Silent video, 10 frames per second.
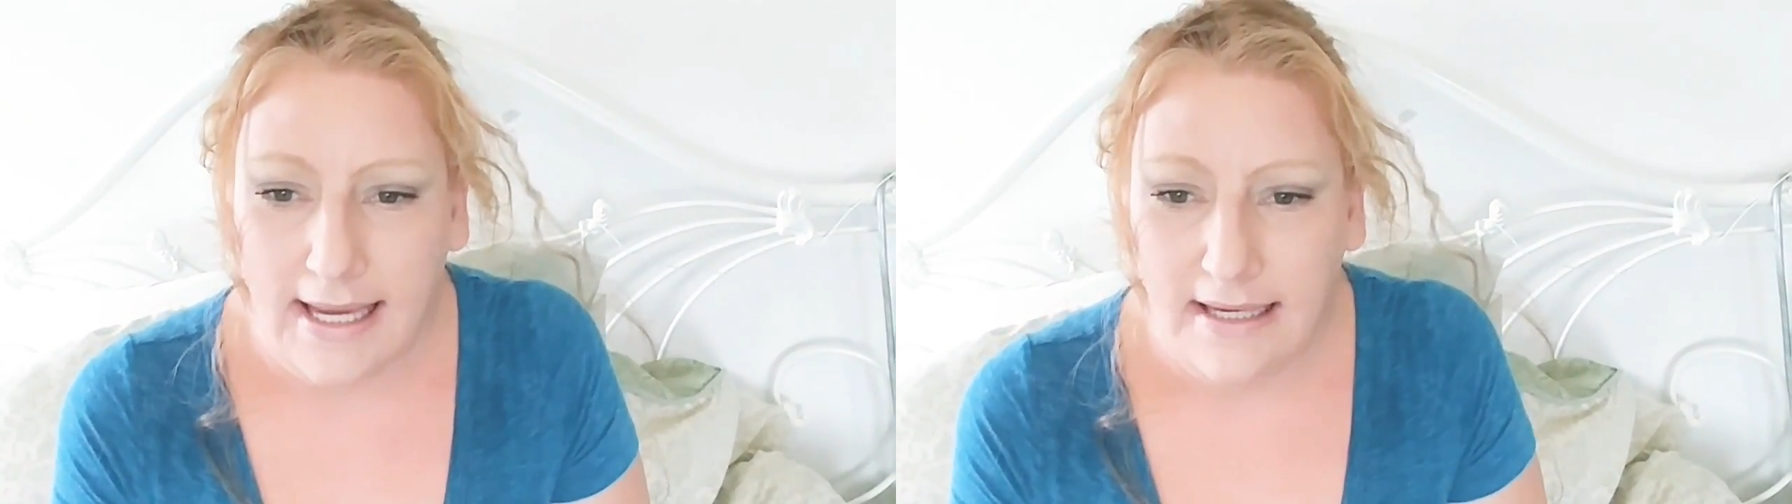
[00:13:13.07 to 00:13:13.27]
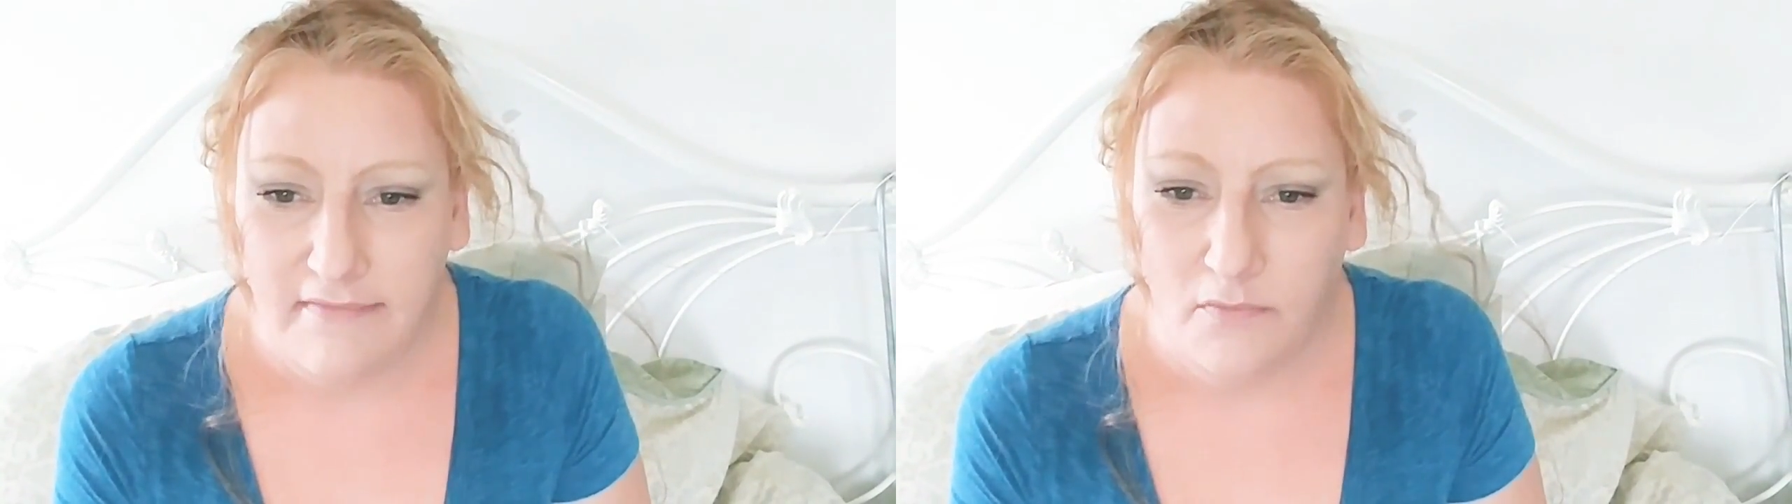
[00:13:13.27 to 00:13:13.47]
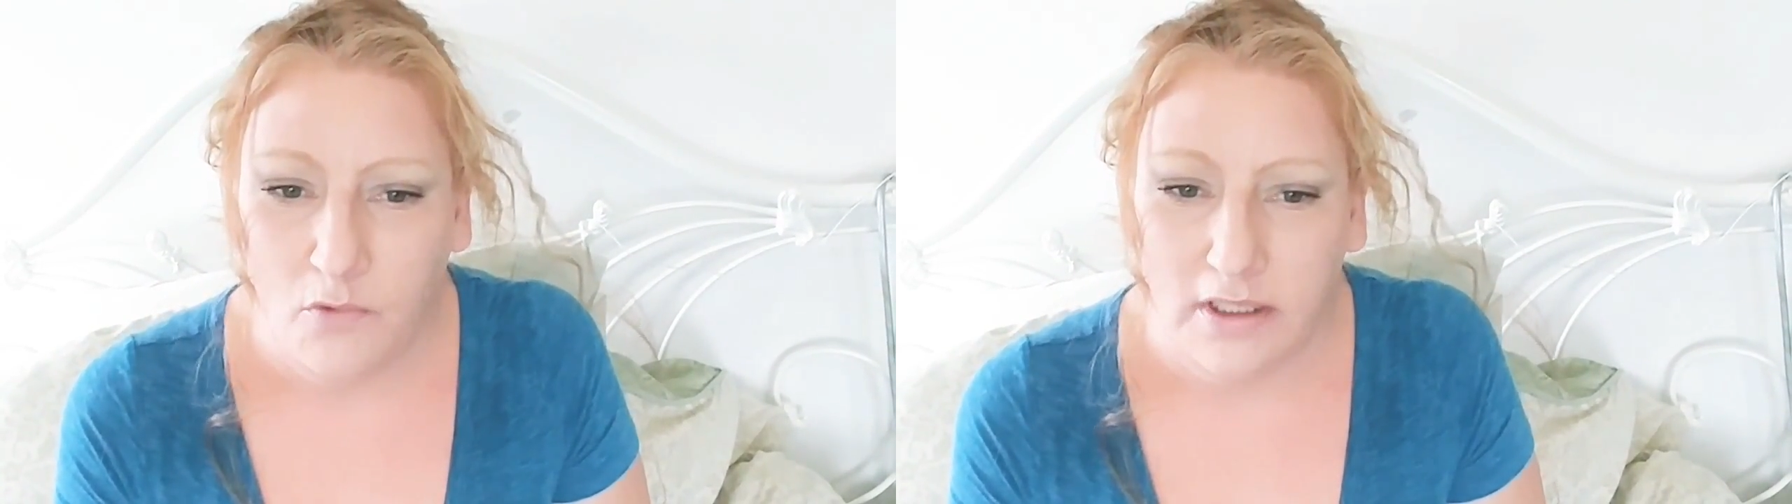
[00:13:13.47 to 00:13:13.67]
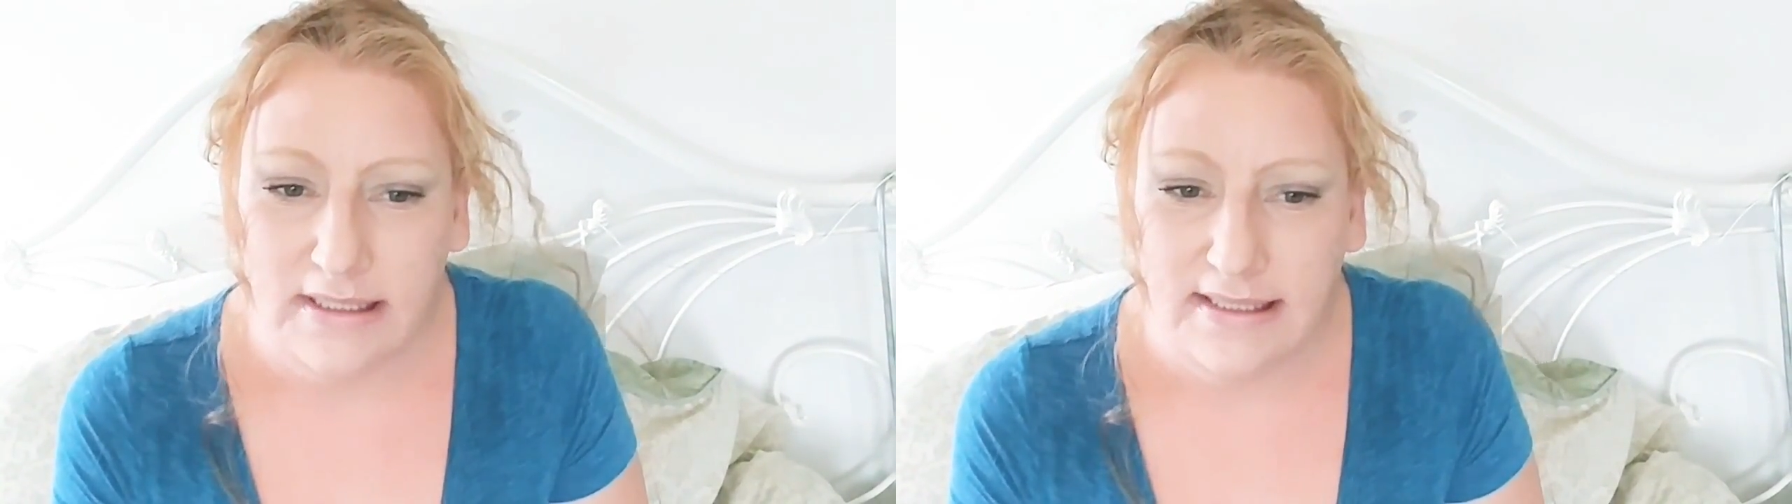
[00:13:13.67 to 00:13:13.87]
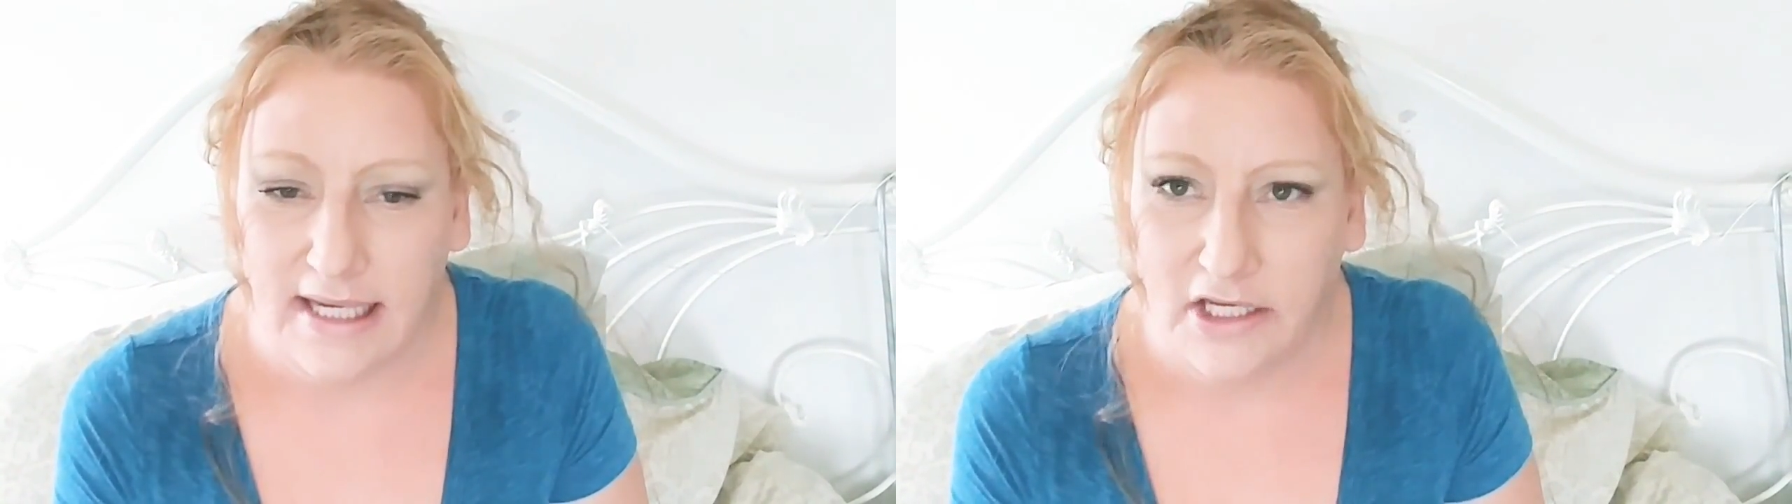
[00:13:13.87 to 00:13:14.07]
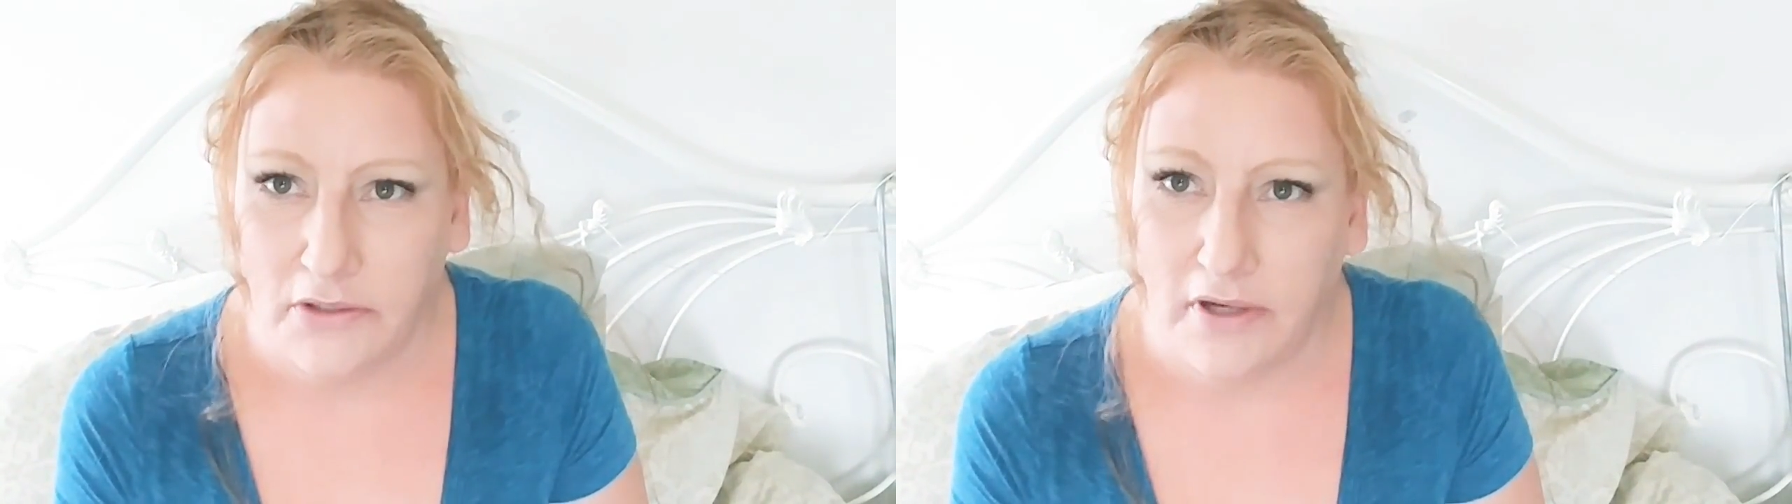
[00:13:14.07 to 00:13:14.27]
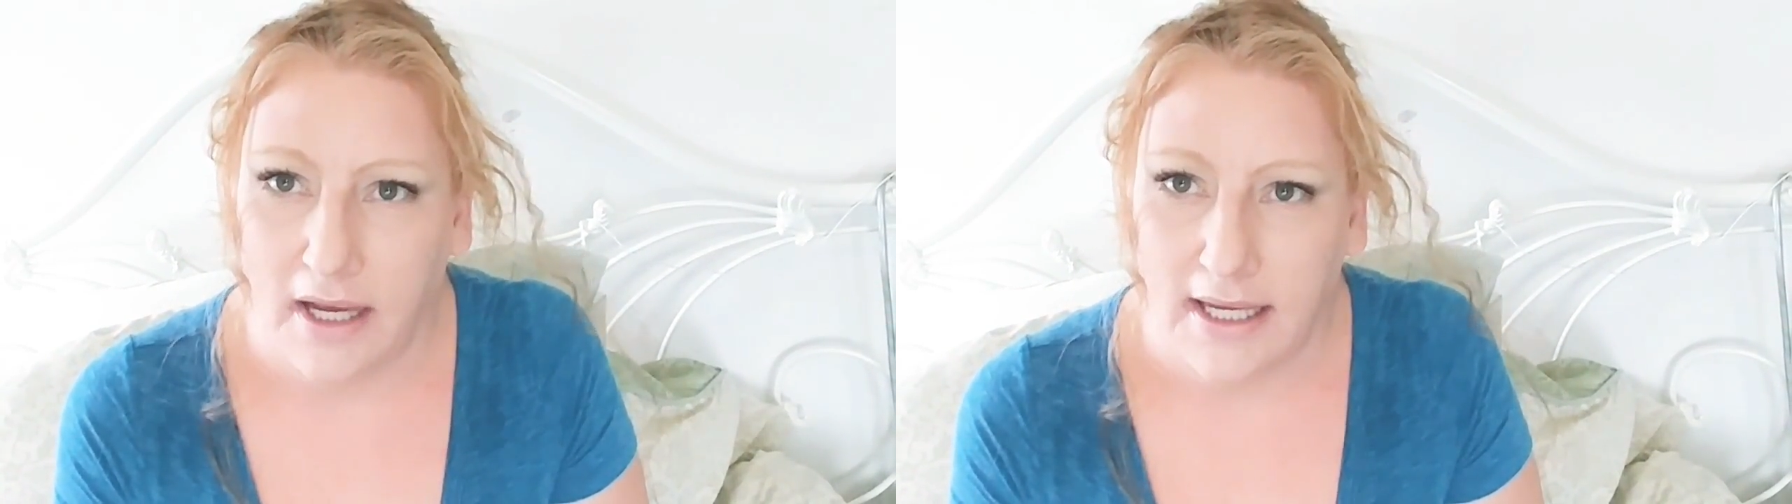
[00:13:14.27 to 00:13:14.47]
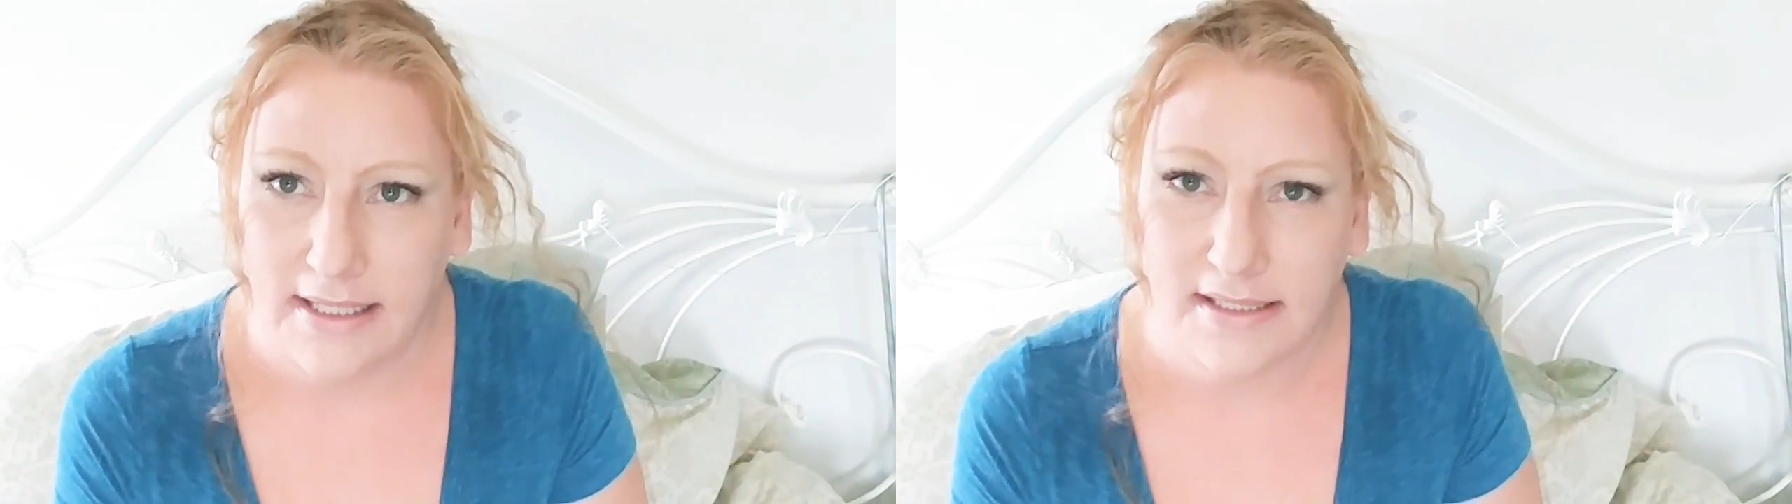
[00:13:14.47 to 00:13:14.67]
even want to take you
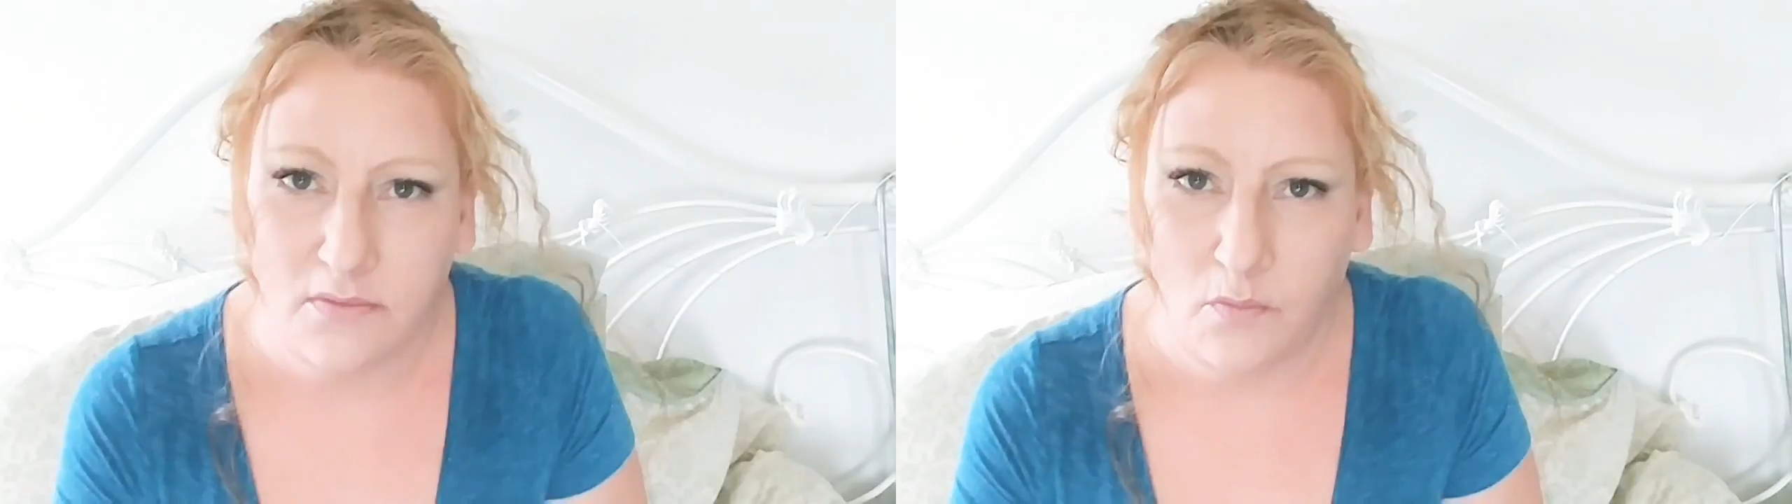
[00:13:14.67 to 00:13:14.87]
guys